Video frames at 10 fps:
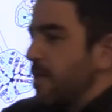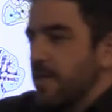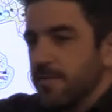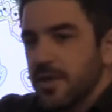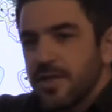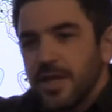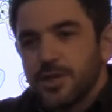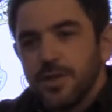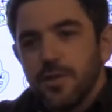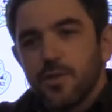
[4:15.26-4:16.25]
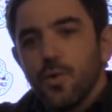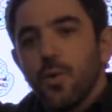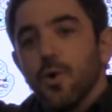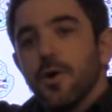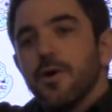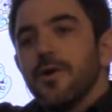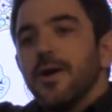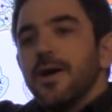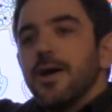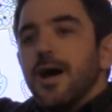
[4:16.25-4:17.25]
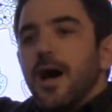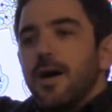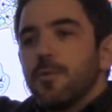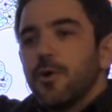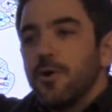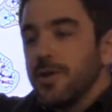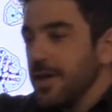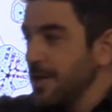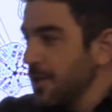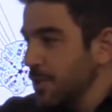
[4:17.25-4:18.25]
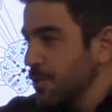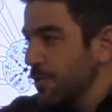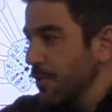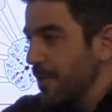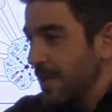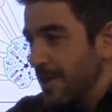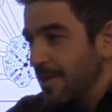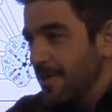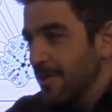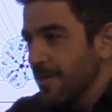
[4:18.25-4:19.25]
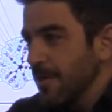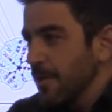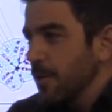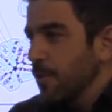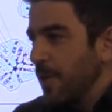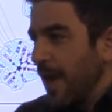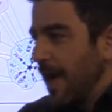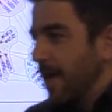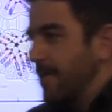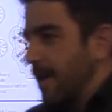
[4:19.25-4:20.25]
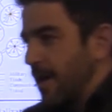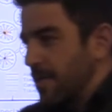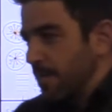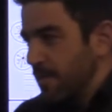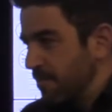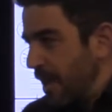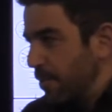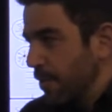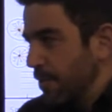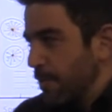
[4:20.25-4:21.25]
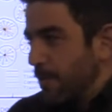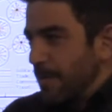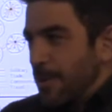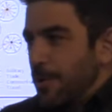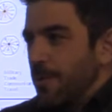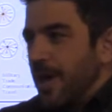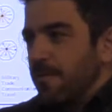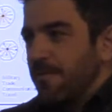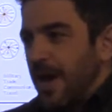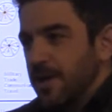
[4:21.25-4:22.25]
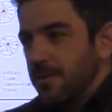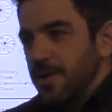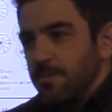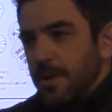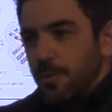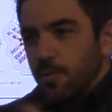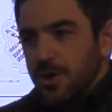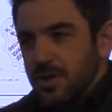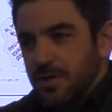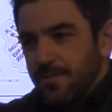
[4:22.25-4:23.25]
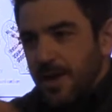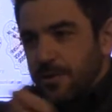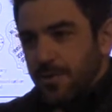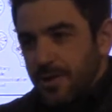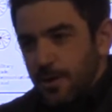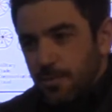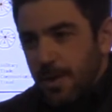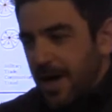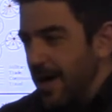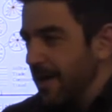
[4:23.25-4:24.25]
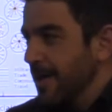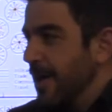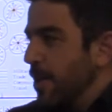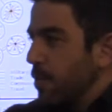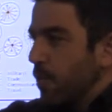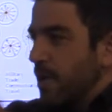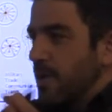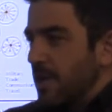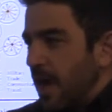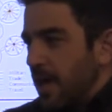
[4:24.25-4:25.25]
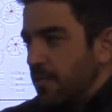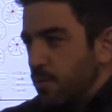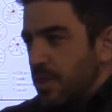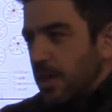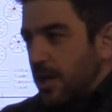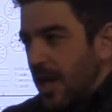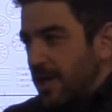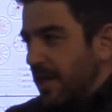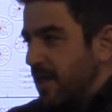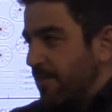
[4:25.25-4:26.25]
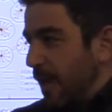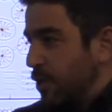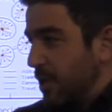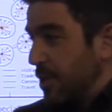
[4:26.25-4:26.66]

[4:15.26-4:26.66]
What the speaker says: civilizations or early industrial cities, we had concepts of neighborhoods. We had a factory and people worked at the factory nearby. There was a lot less spatial